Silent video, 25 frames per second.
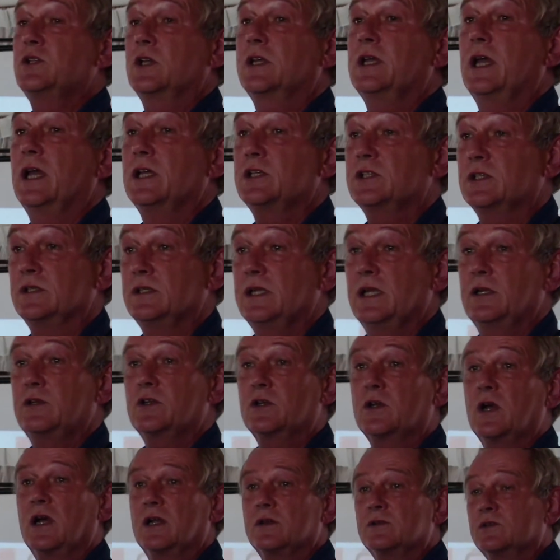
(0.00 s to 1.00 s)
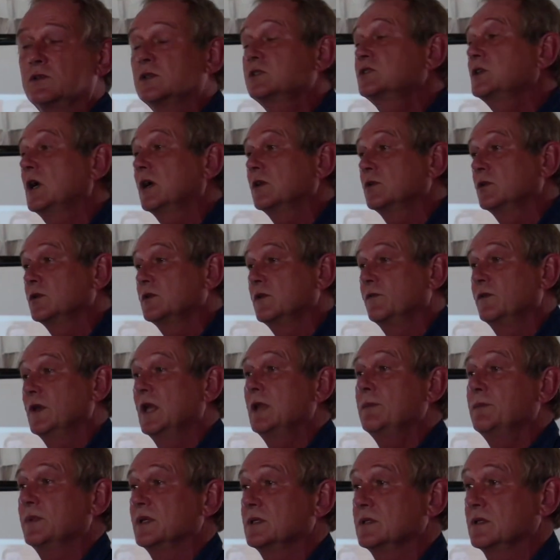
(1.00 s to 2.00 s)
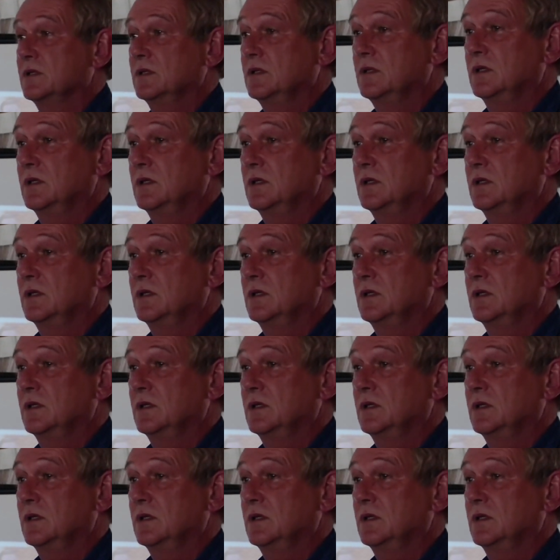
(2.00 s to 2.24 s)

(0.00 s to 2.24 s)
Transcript: education, early childhood development.